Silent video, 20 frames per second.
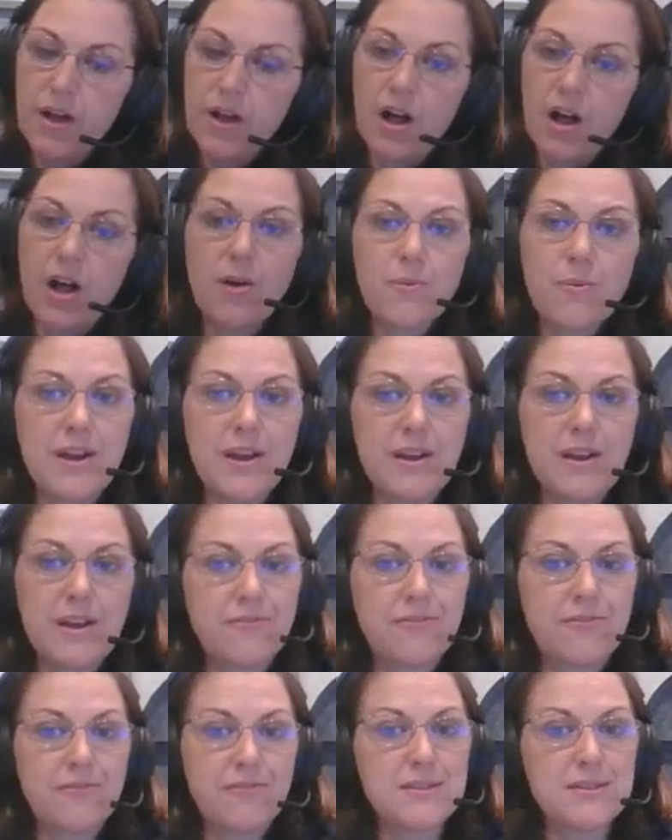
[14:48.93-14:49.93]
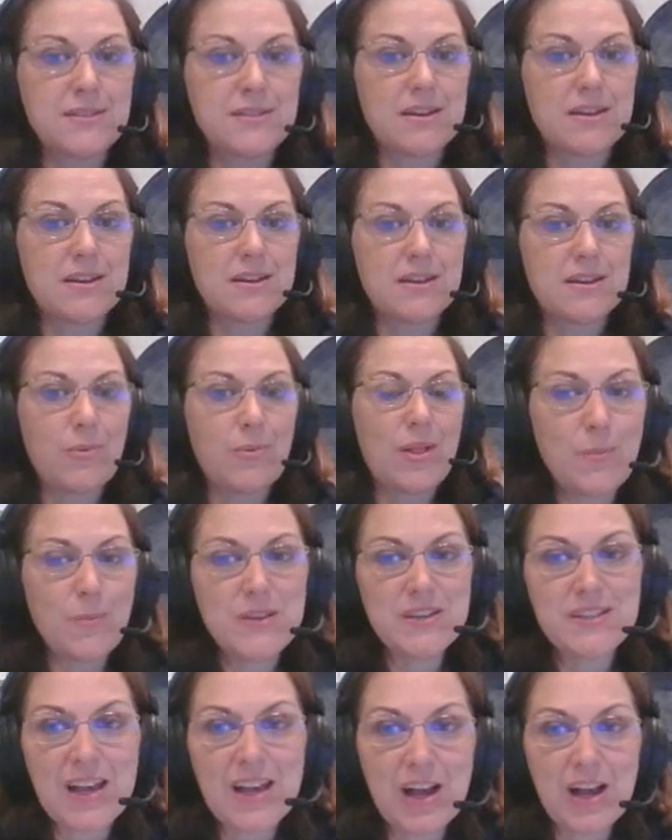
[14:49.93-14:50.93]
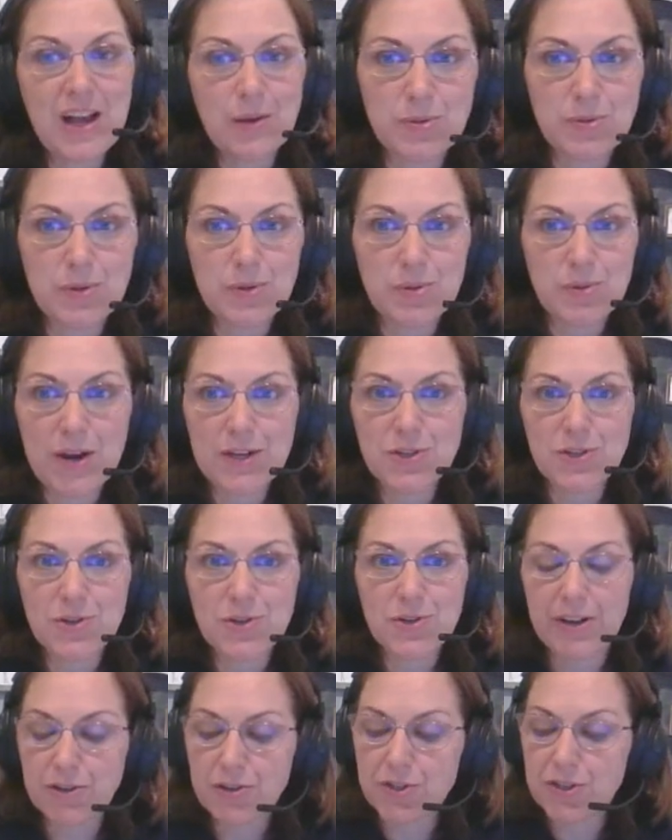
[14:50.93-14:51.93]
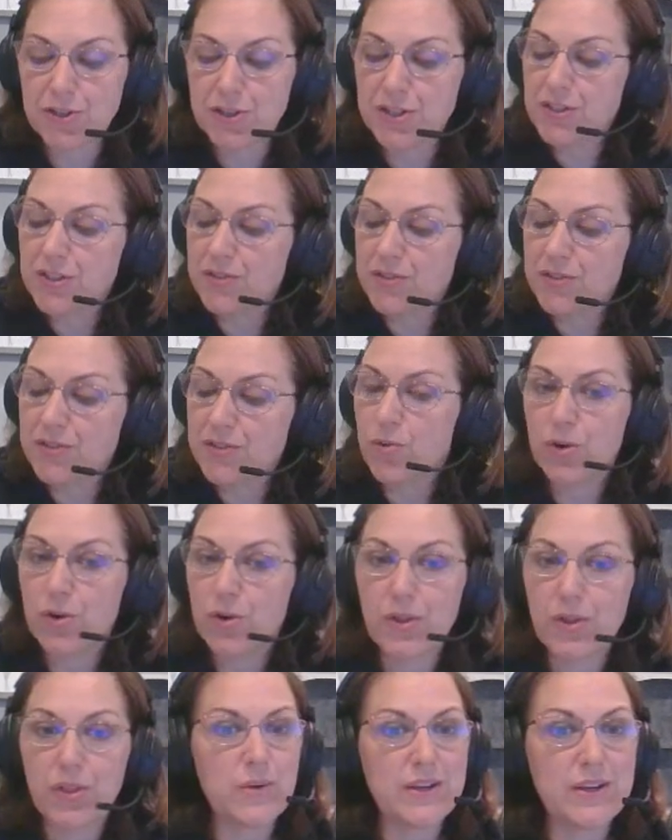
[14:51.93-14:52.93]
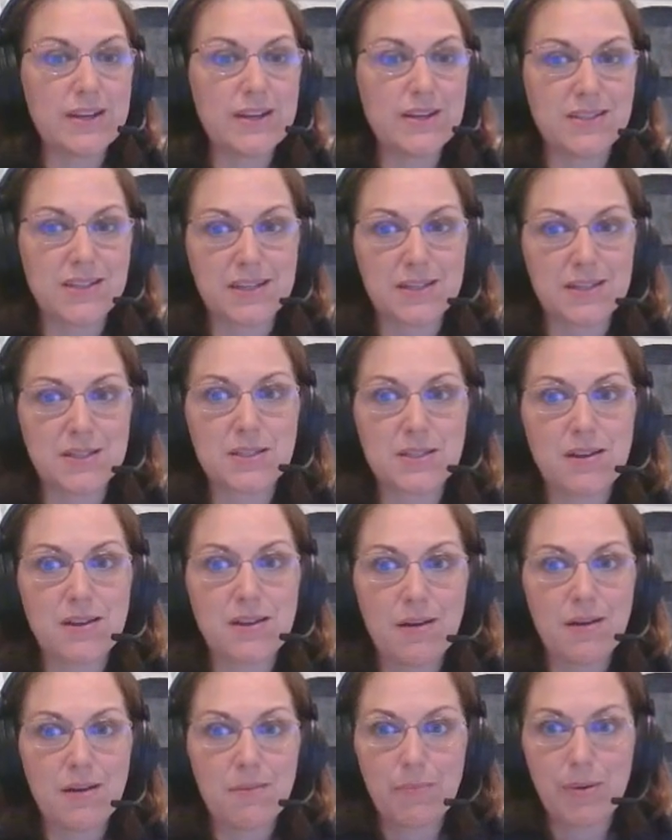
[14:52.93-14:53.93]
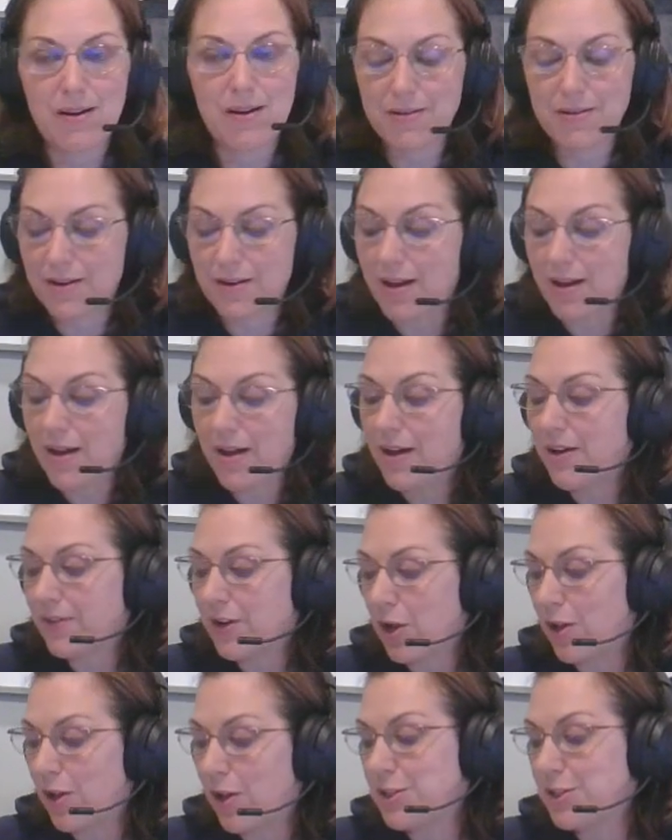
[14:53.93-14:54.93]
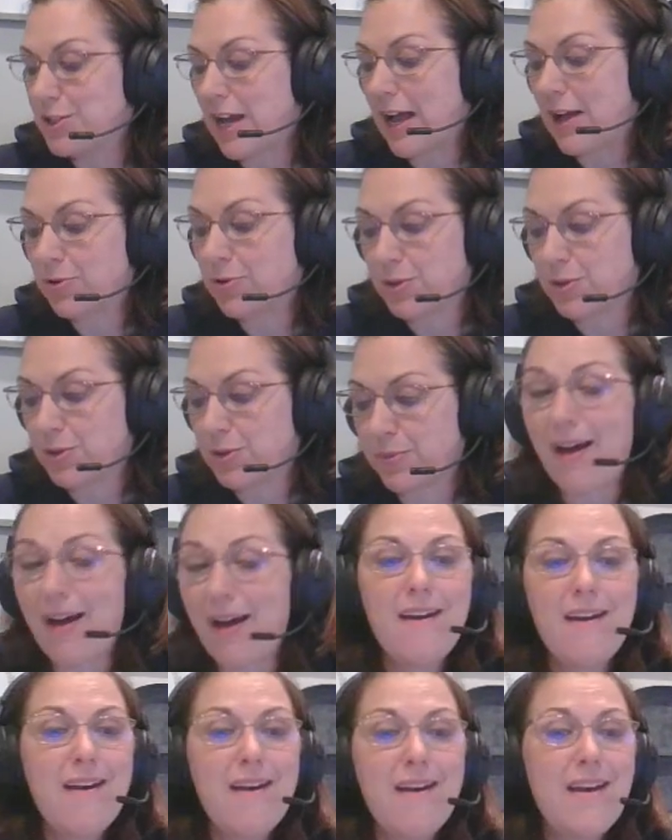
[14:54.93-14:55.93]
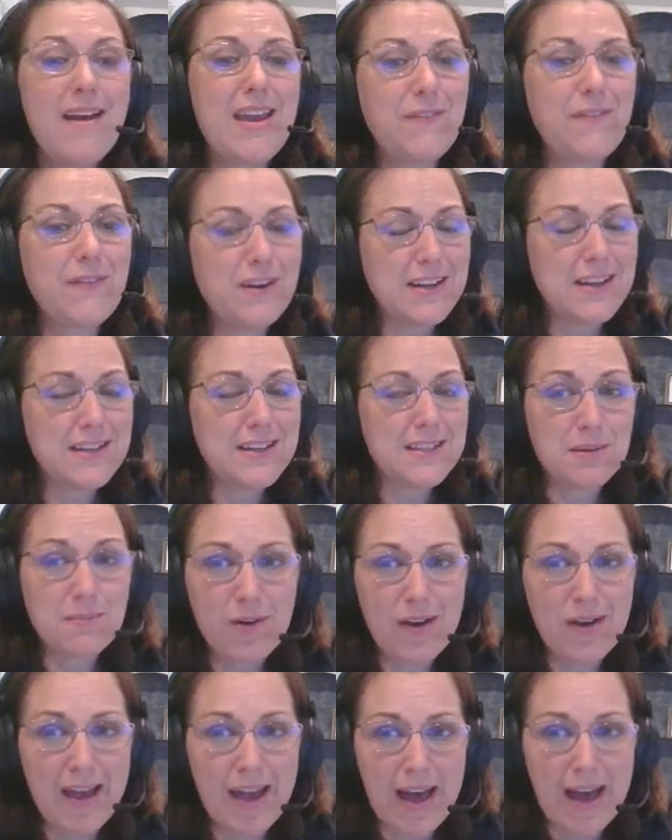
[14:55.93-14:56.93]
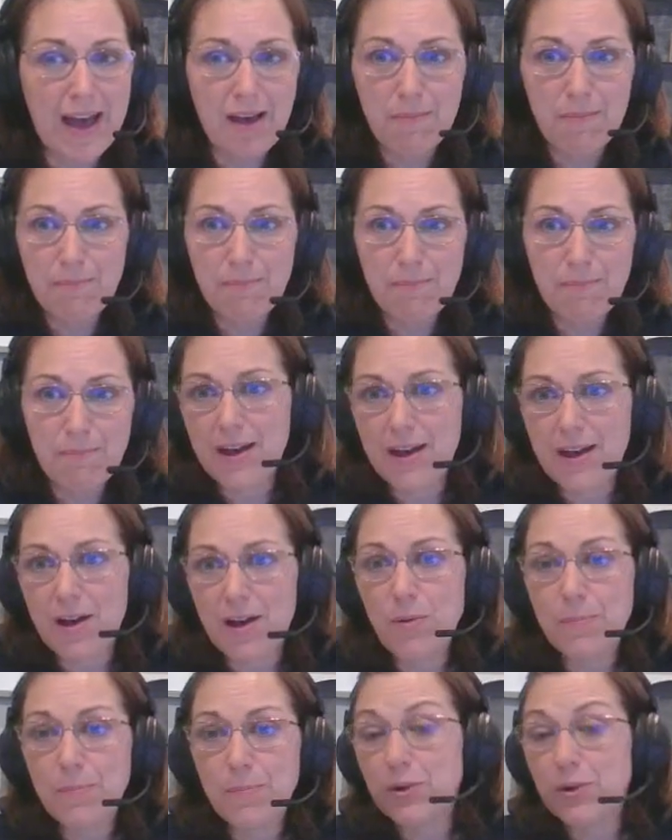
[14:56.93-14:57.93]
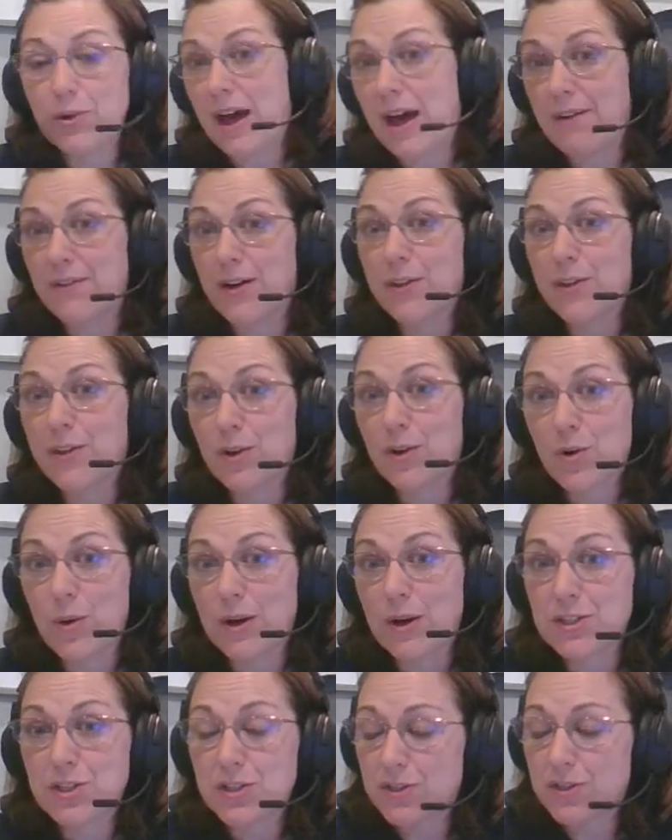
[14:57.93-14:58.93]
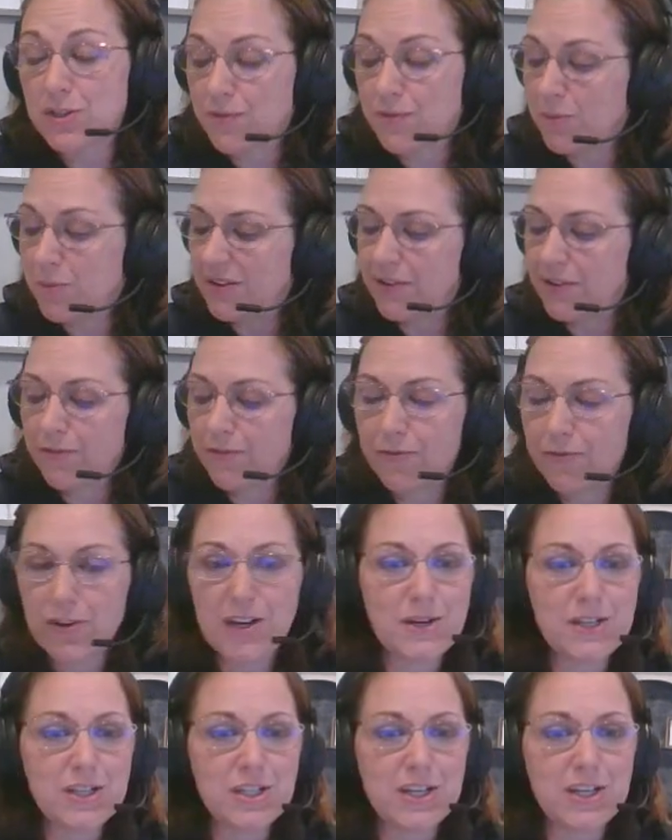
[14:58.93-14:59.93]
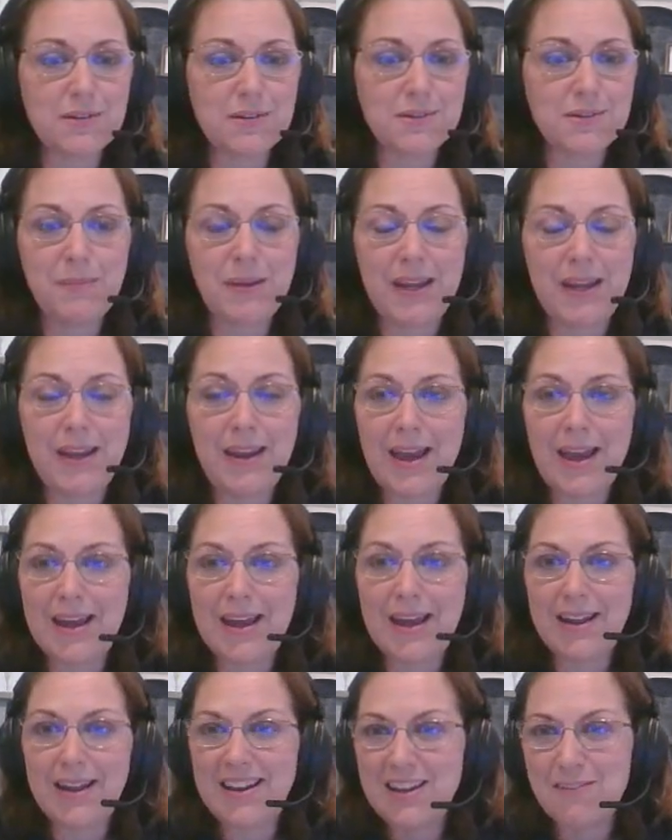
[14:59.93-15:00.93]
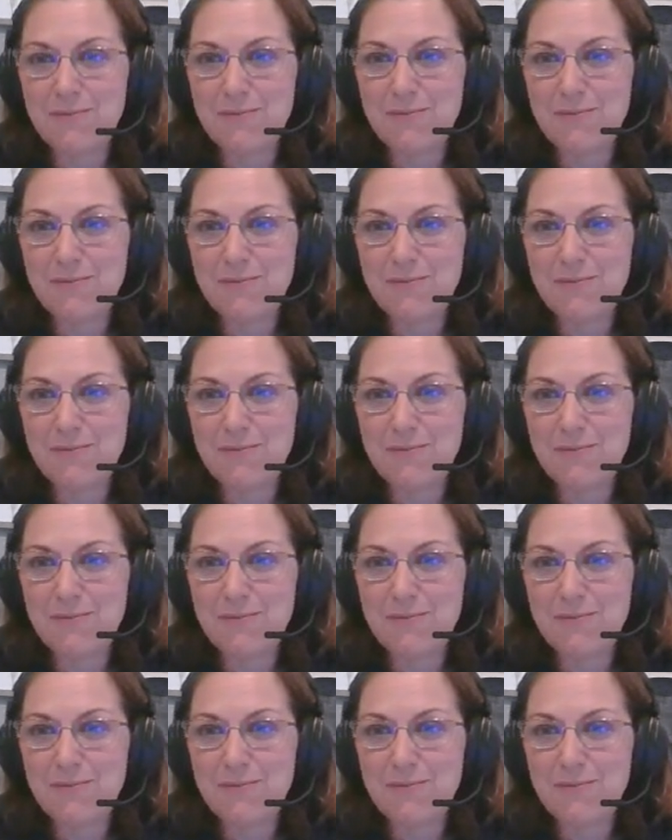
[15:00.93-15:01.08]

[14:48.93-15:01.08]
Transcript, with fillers: All right, friends. Well, I hope this helps with rational functions for the week six part of college algebra. If you need some more ha math help or you have other questions for me, feel free to reach out to me at any of